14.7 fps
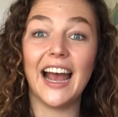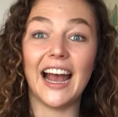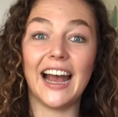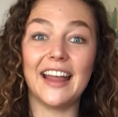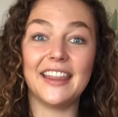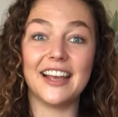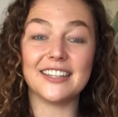
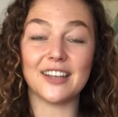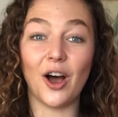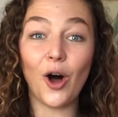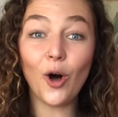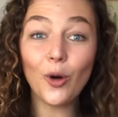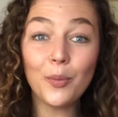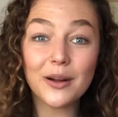and there's a
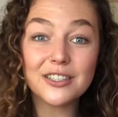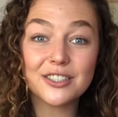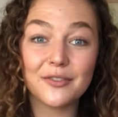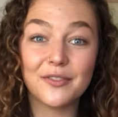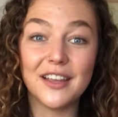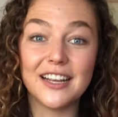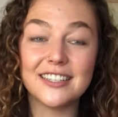whole bunch
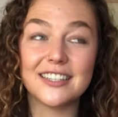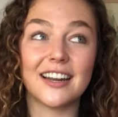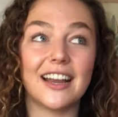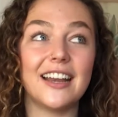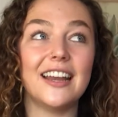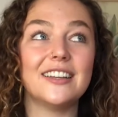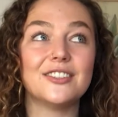of things that
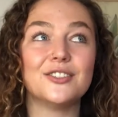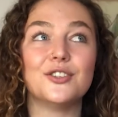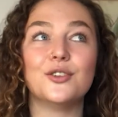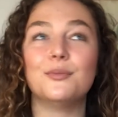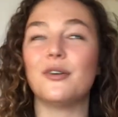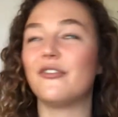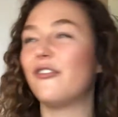I need to
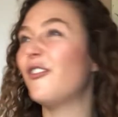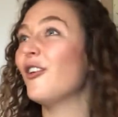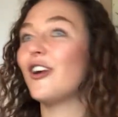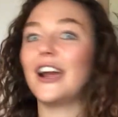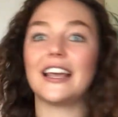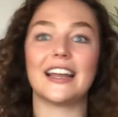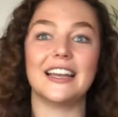do
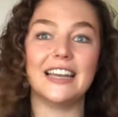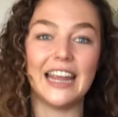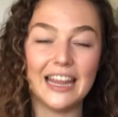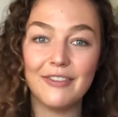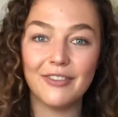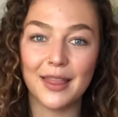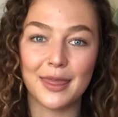before I can
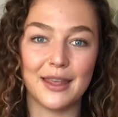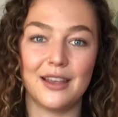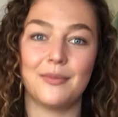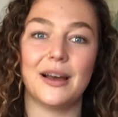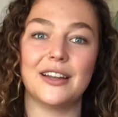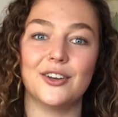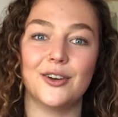even think
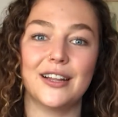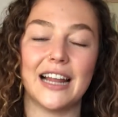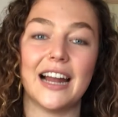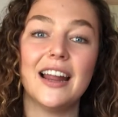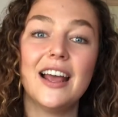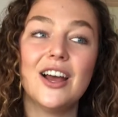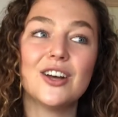about doing
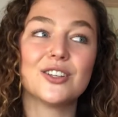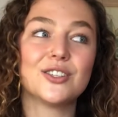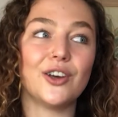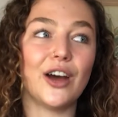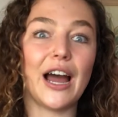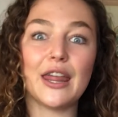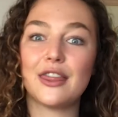that.
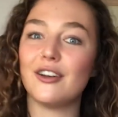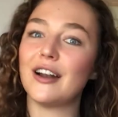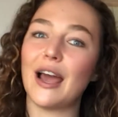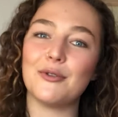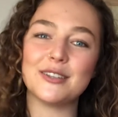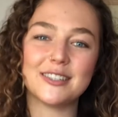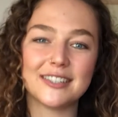So I thought
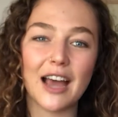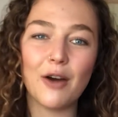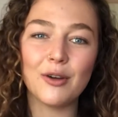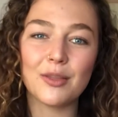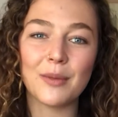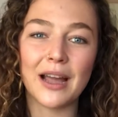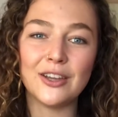I would
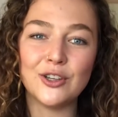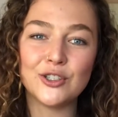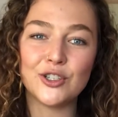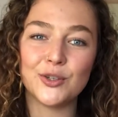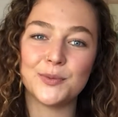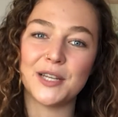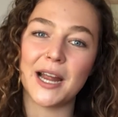start with my
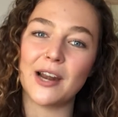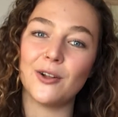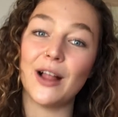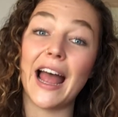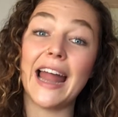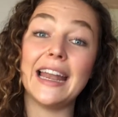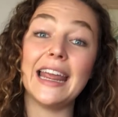YouTube
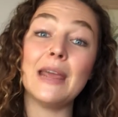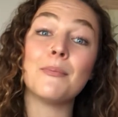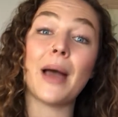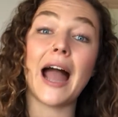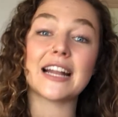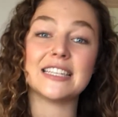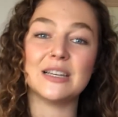channel and
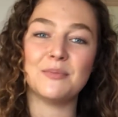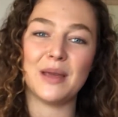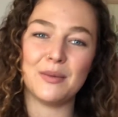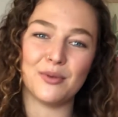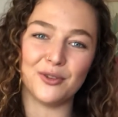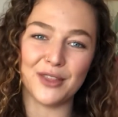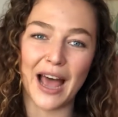impacting
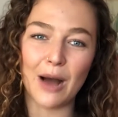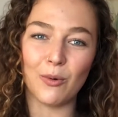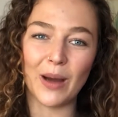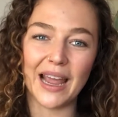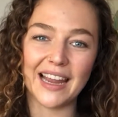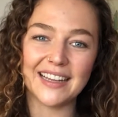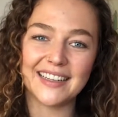people that
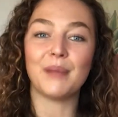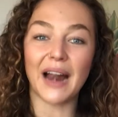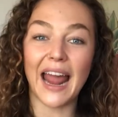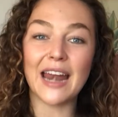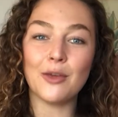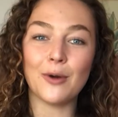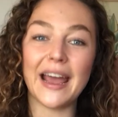way.
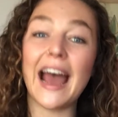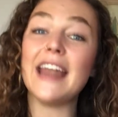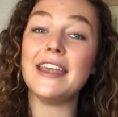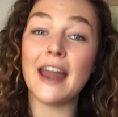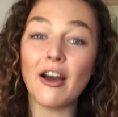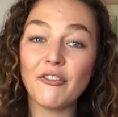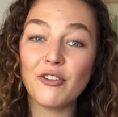But anyway,
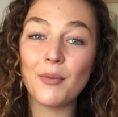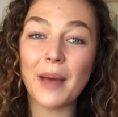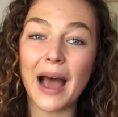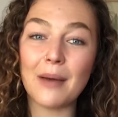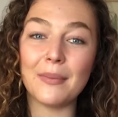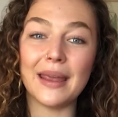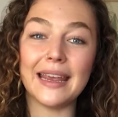enough
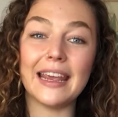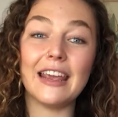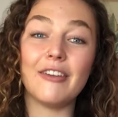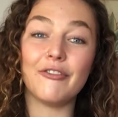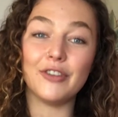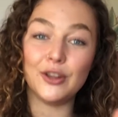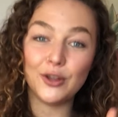about me.
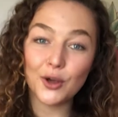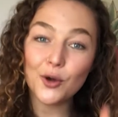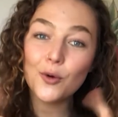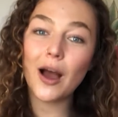If you